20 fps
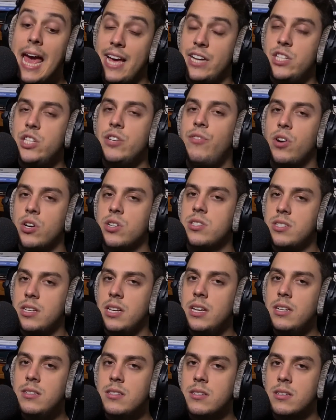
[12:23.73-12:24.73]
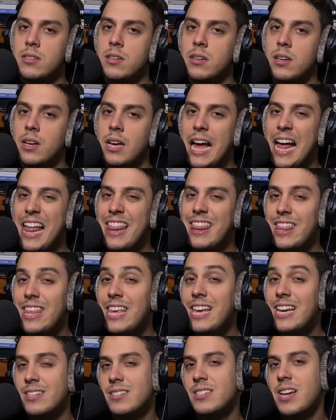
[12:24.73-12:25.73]
edge of our seats
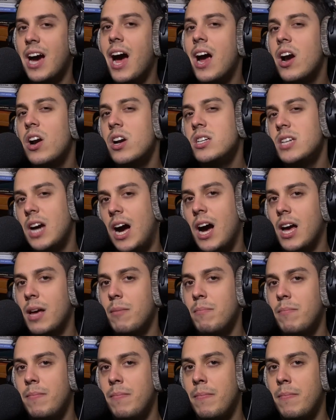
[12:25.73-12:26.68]
the entire time,